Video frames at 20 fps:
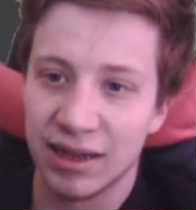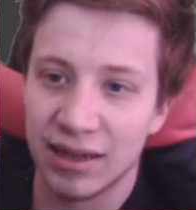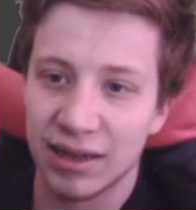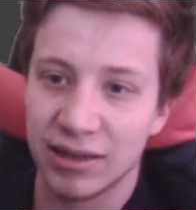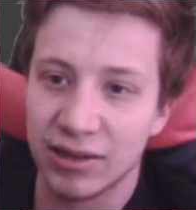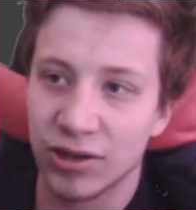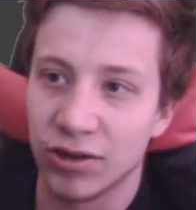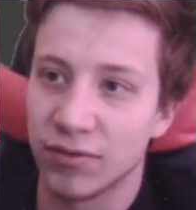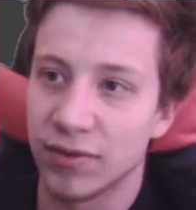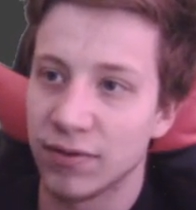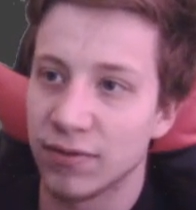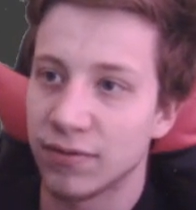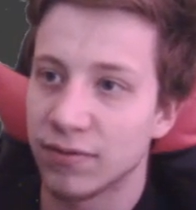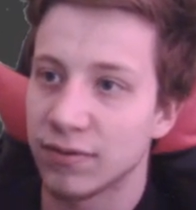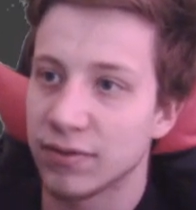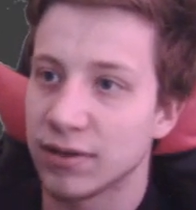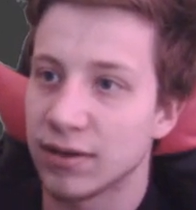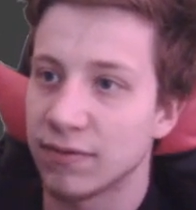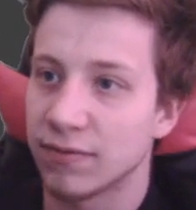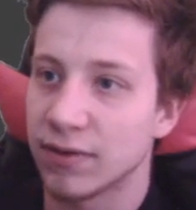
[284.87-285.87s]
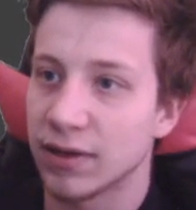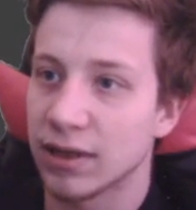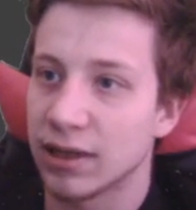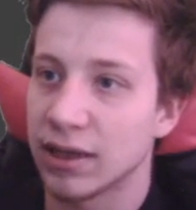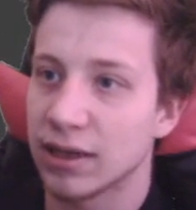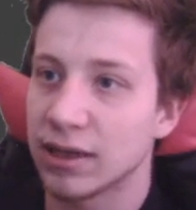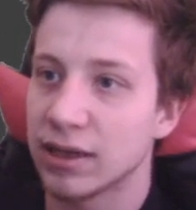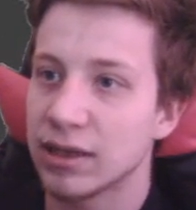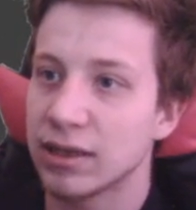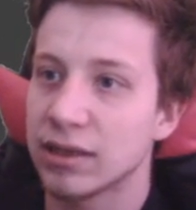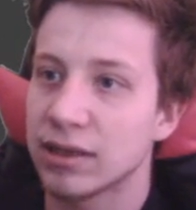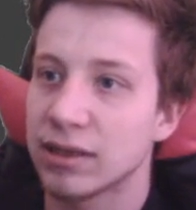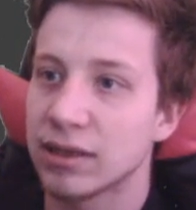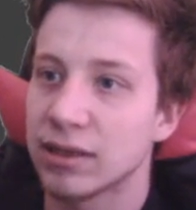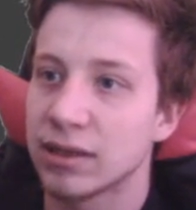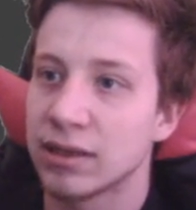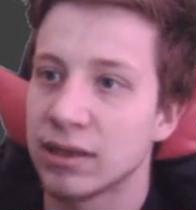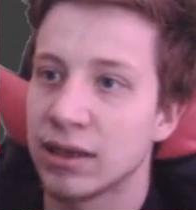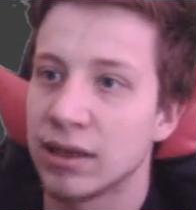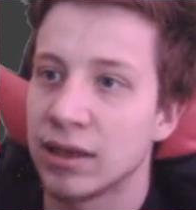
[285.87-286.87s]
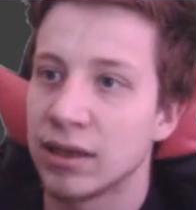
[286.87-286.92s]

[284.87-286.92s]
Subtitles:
Let's go with something like this.